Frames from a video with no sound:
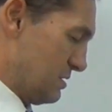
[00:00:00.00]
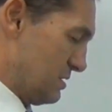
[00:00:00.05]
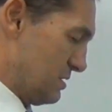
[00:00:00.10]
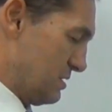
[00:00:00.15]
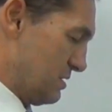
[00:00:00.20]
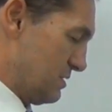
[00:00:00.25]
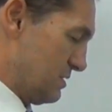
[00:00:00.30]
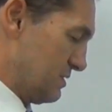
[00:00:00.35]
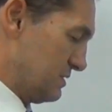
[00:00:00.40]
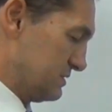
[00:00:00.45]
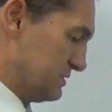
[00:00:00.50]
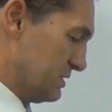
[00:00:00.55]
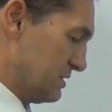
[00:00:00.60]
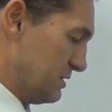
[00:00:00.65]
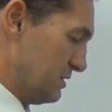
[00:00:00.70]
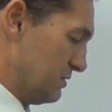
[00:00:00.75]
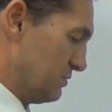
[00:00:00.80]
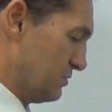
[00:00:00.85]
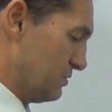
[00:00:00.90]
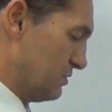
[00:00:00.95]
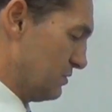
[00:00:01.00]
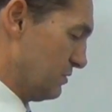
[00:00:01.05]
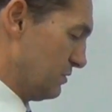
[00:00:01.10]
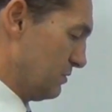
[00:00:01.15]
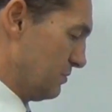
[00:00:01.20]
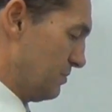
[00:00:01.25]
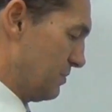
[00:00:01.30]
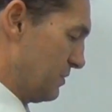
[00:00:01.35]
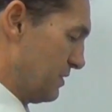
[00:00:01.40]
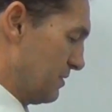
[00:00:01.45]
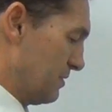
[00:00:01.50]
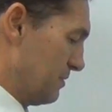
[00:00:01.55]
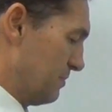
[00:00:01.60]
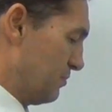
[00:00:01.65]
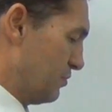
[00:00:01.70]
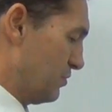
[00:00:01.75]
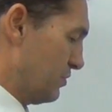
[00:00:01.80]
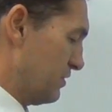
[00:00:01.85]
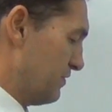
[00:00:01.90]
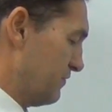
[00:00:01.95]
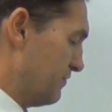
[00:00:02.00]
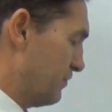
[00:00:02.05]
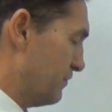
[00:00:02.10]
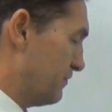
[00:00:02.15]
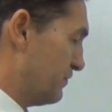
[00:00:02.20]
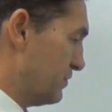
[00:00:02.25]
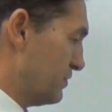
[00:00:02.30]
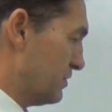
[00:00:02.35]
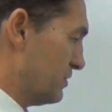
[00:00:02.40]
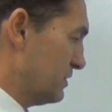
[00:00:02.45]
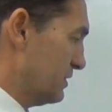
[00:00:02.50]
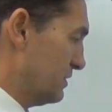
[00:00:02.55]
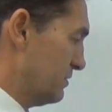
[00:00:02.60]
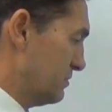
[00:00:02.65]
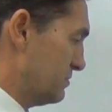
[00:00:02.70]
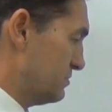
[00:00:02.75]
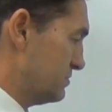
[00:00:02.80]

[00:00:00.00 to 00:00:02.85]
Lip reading: And that's going to equal 0.449.